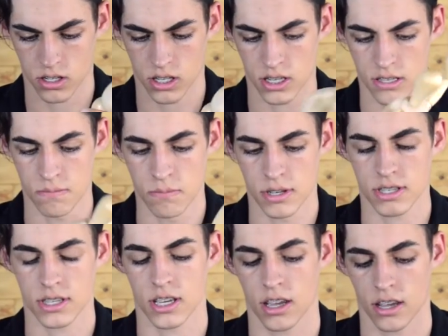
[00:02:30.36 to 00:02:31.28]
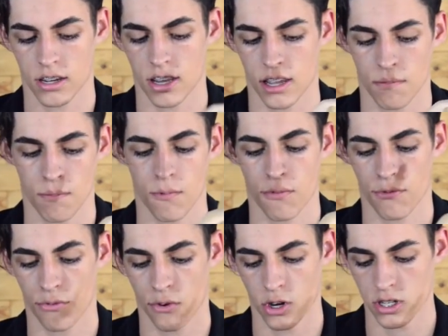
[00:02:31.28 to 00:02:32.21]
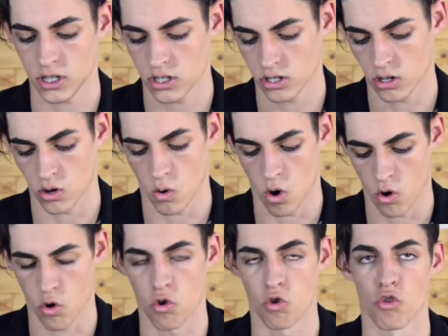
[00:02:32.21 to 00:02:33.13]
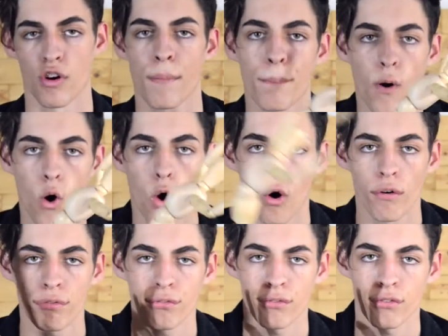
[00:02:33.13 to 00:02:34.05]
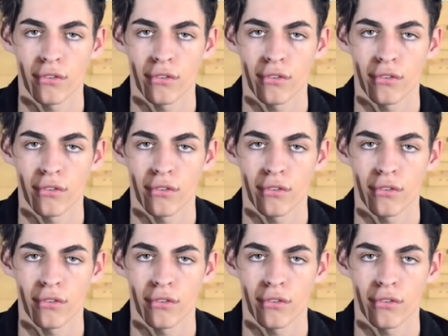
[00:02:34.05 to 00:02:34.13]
He's missing a damn foot, so rip off